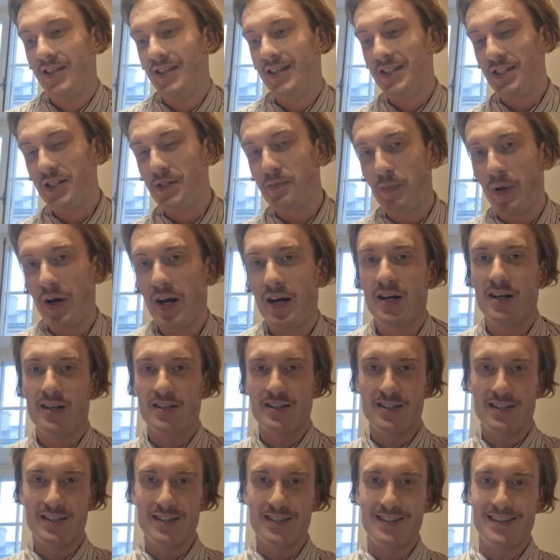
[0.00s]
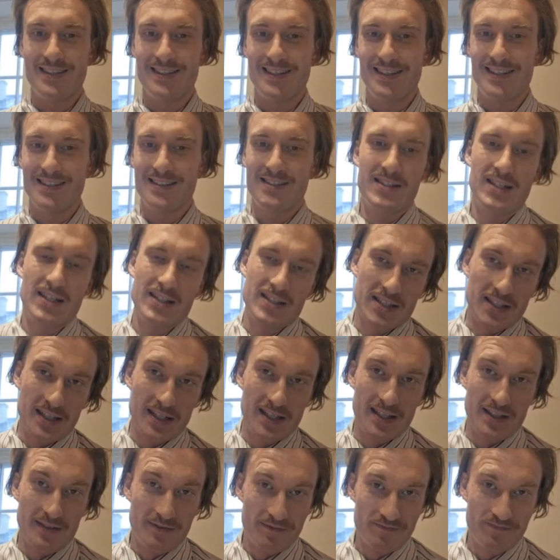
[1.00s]
inspired
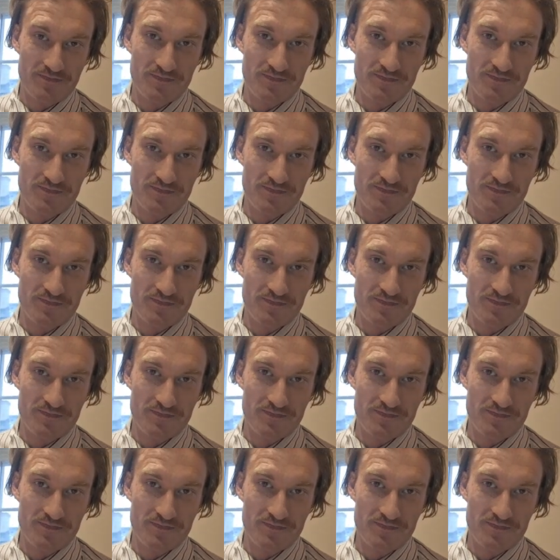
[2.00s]
aesthetically.